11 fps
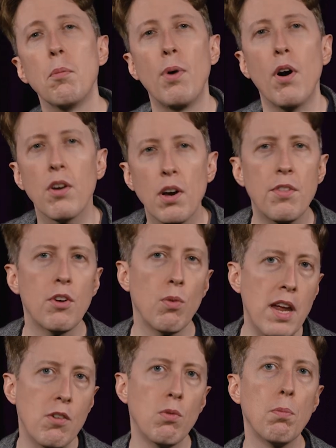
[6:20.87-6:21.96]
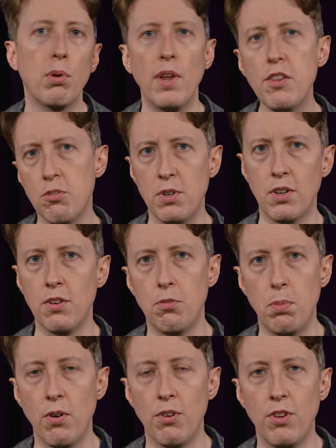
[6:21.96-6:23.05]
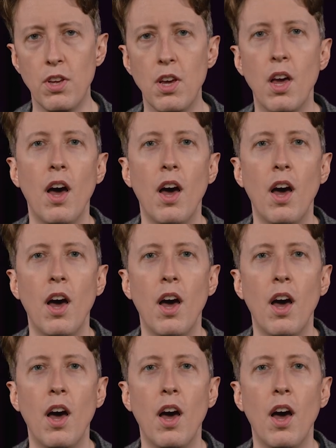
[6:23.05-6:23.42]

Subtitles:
part of the great replacement conspiracy